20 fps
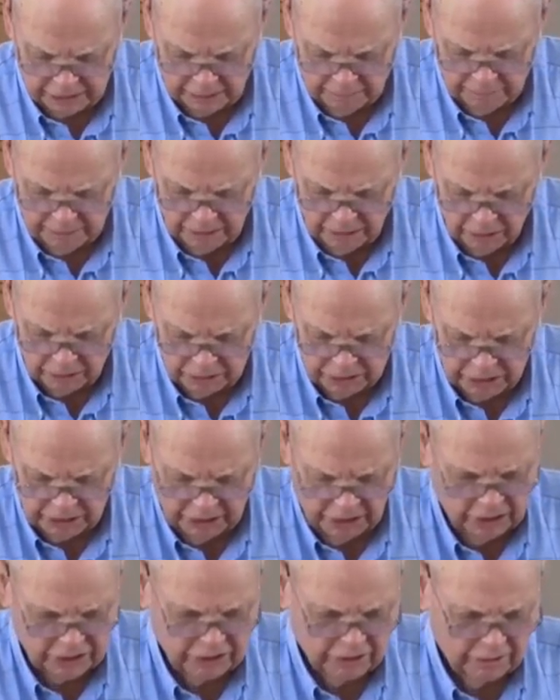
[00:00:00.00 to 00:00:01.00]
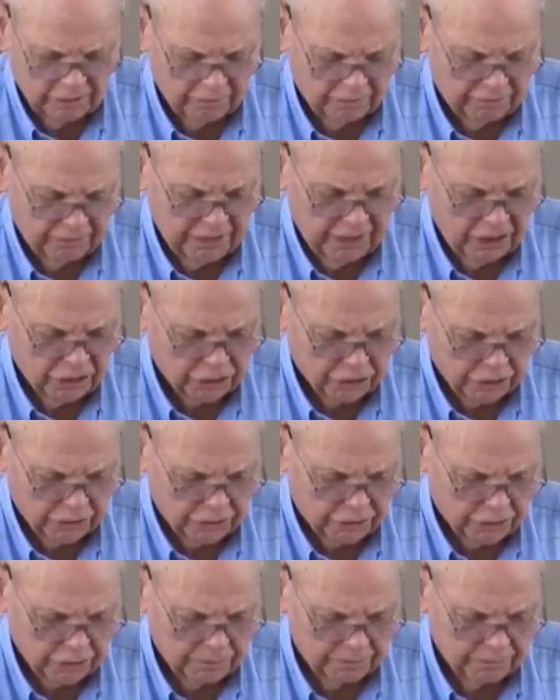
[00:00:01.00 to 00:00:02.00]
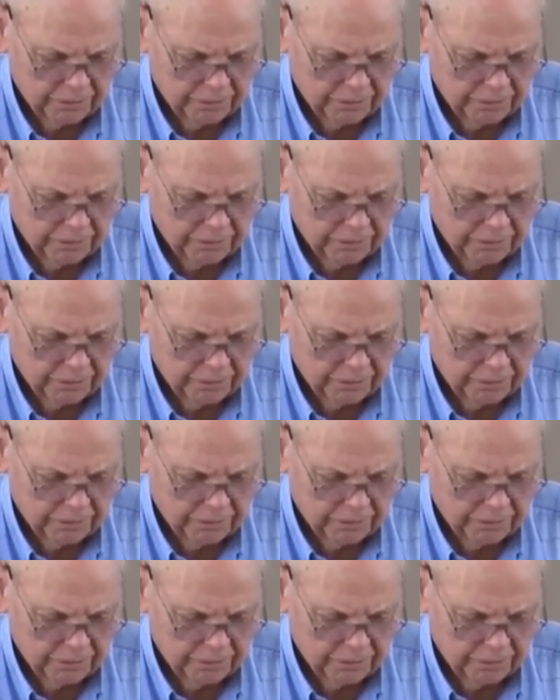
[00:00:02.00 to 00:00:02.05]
let me look and see, that's in Ephesians.